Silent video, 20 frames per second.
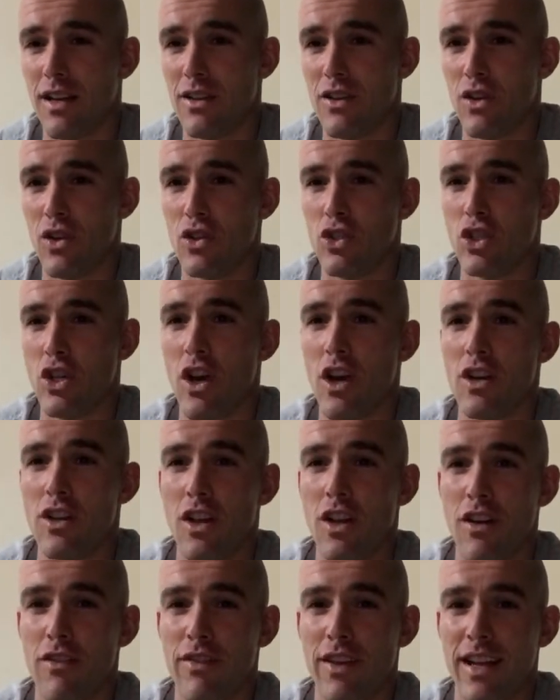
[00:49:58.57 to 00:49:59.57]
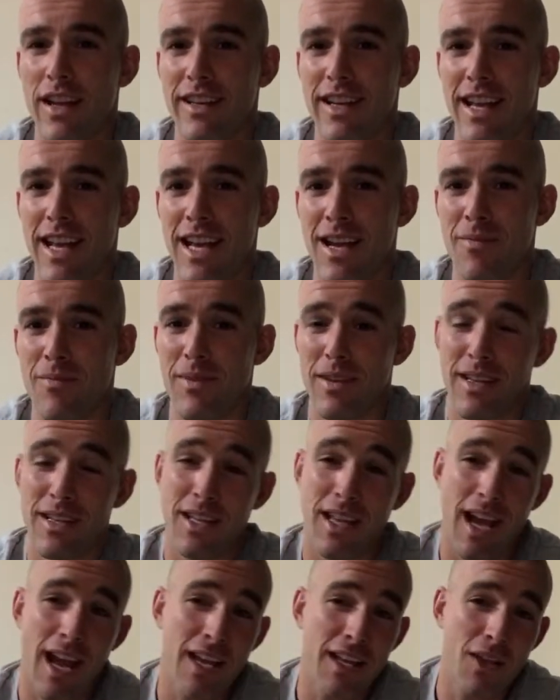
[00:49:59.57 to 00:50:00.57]
you know, John Claude Van Damme,
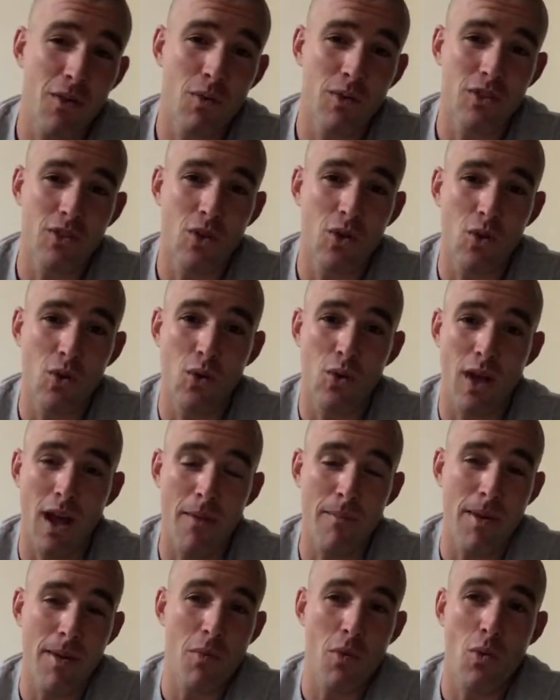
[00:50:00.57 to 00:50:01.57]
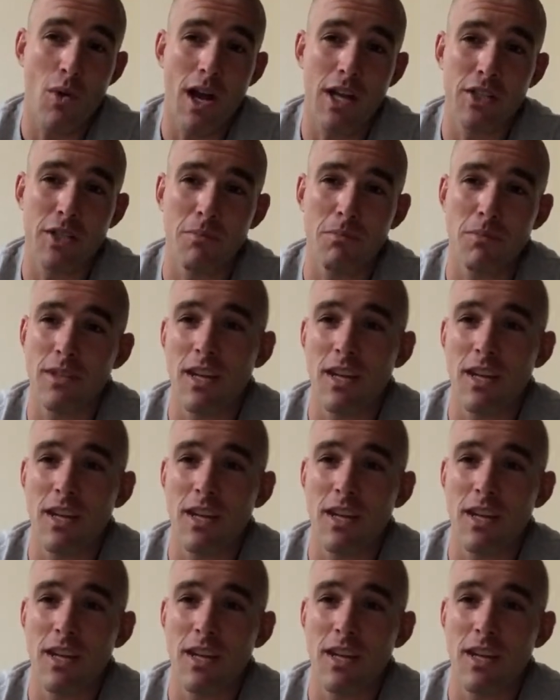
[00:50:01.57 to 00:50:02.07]
he, he was cool. I remember watching